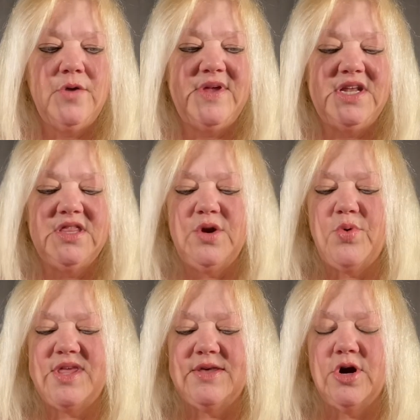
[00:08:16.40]
dealing
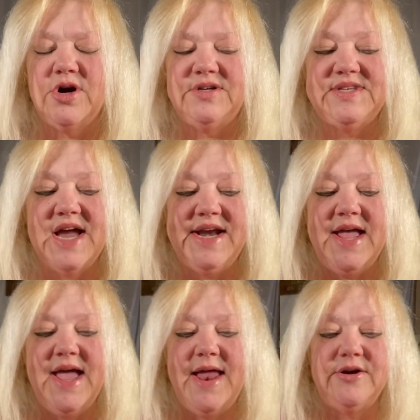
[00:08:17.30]
with earth sign
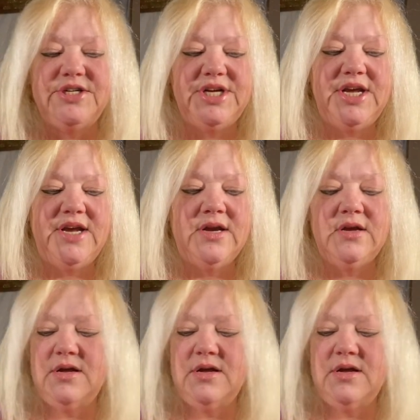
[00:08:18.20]
energy.